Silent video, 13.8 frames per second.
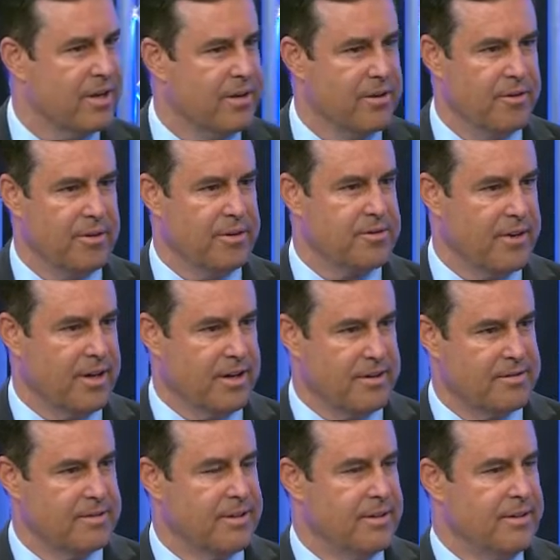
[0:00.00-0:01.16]
you do to try
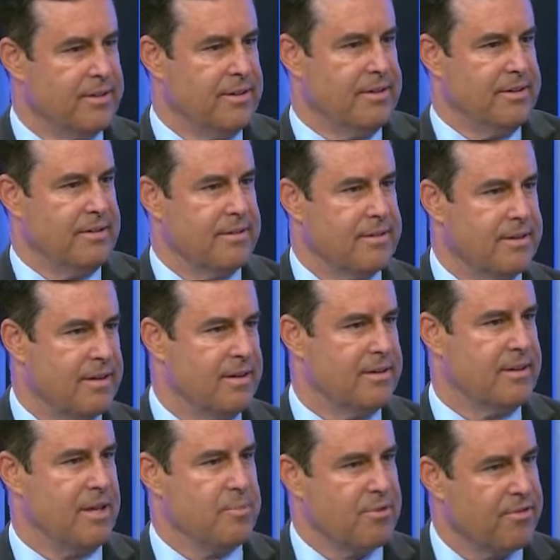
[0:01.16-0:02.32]
to
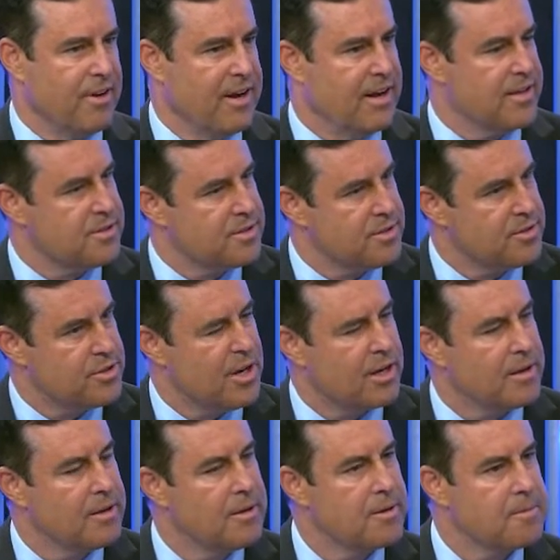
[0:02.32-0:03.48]
keep your finances in check?
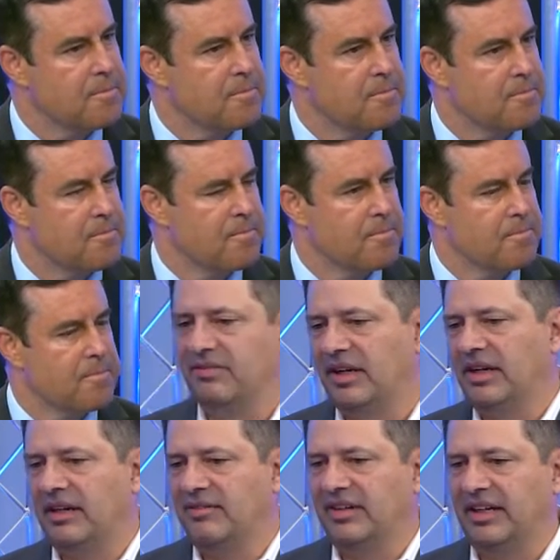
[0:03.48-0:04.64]
I think one of the things
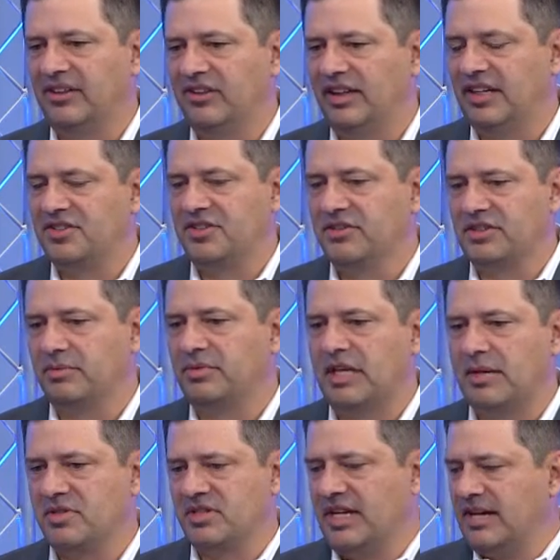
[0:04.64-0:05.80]
I've had clients do
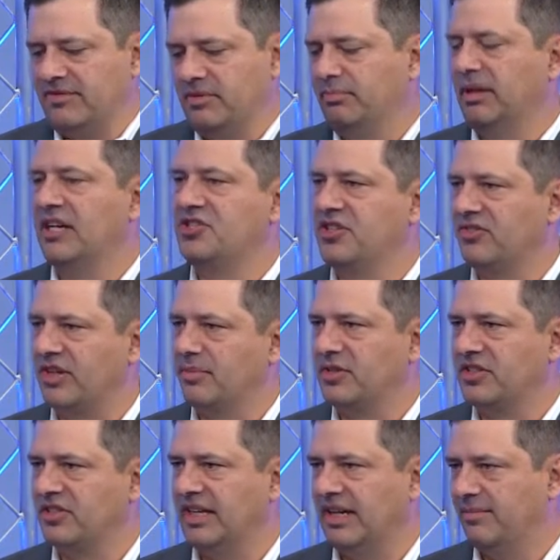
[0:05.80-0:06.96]
sometimes is have a budget for
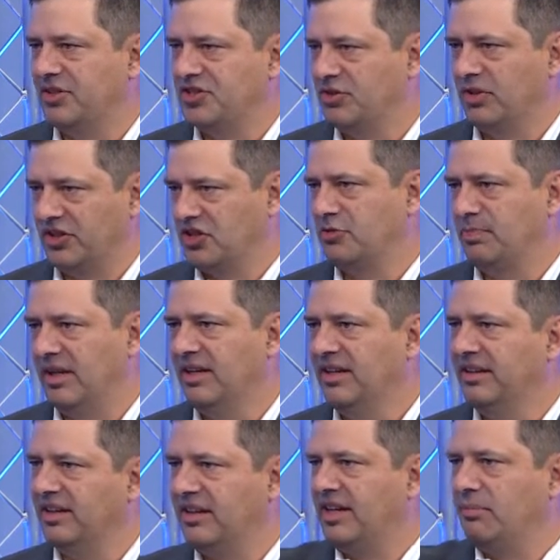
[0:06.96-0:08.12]
how much you want to spend,
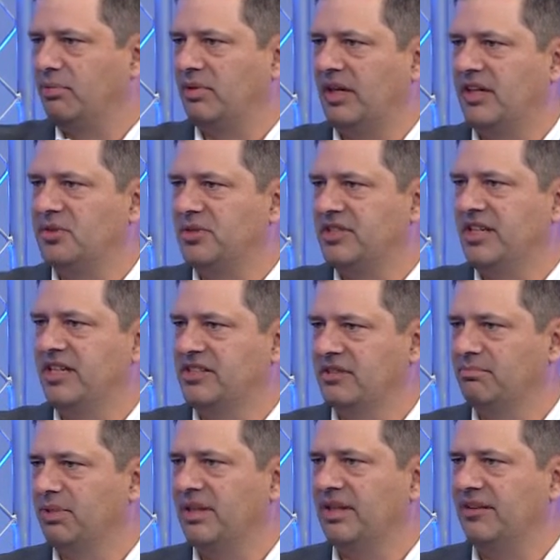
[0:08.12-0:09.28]
and then kind of prioritize
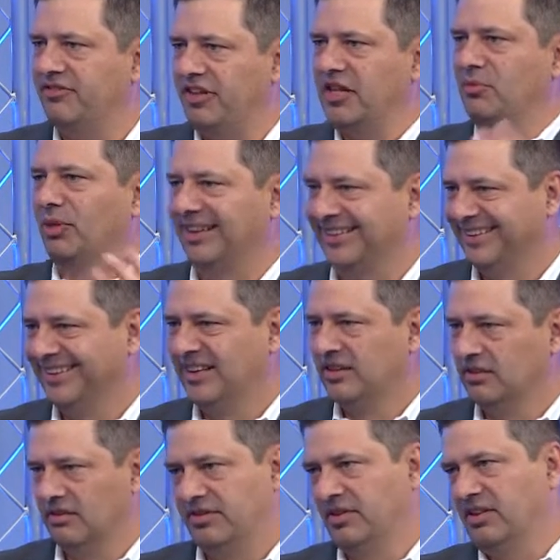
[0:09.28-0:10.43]
it by family.
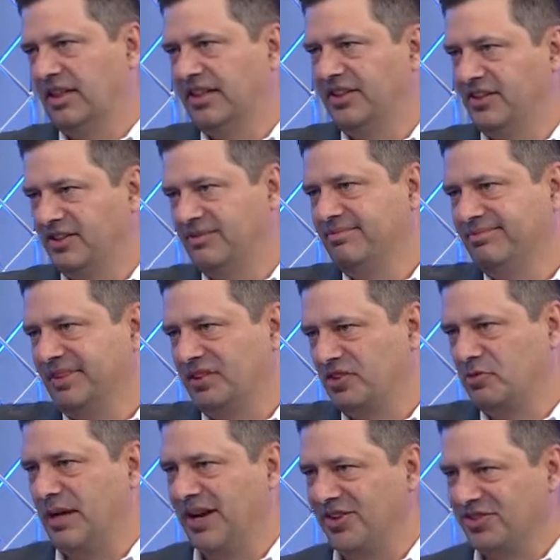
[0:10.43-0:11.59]
So if you like your
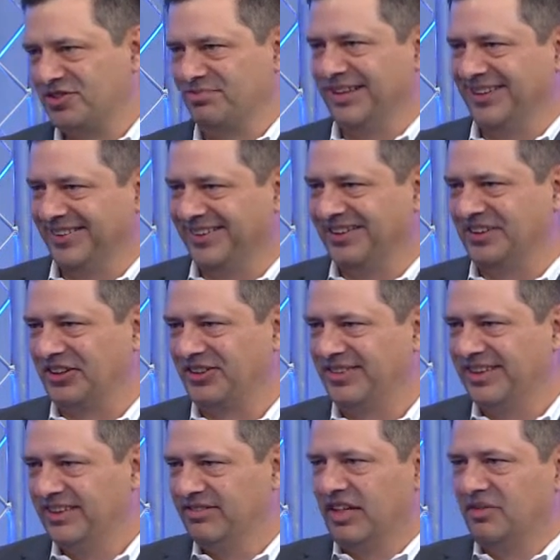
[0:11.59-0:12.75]
spouse better than your
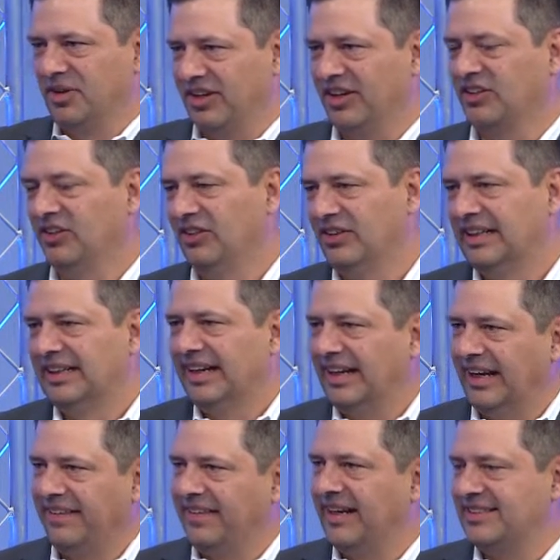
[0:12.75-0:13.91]
favorite uncle,
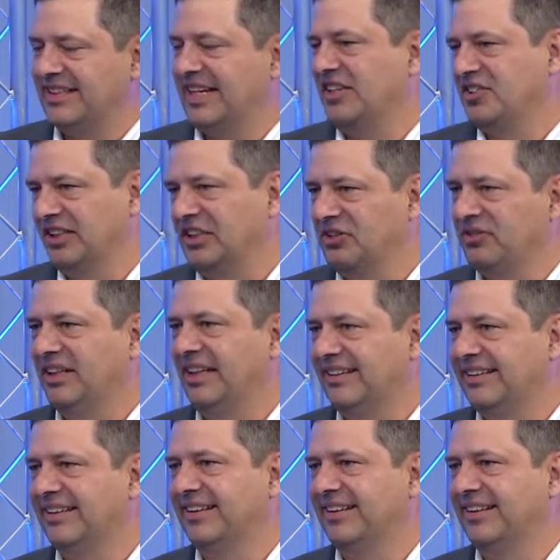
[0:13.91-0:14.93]
and that's actually a unique